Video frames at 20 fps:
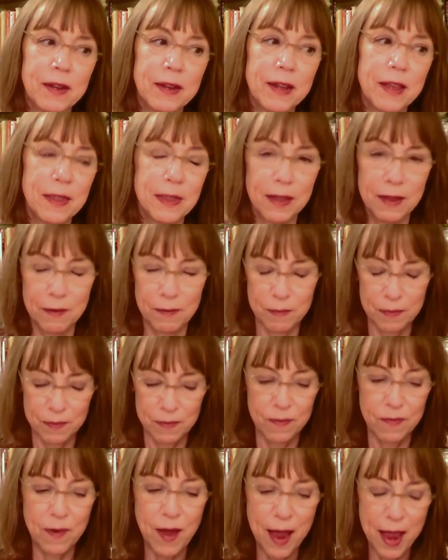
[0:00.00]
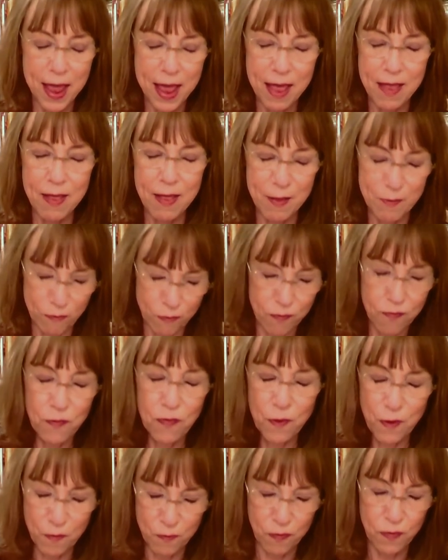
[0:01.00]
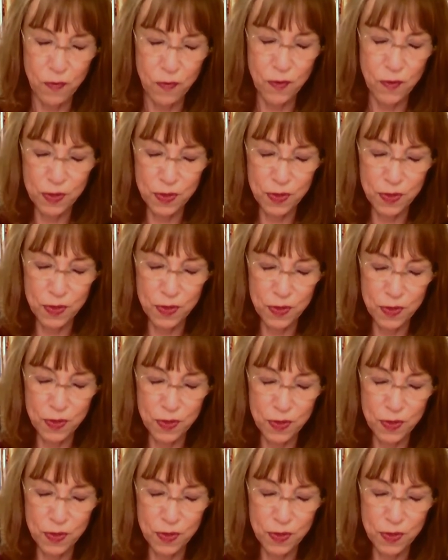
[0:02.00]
to the I well, for that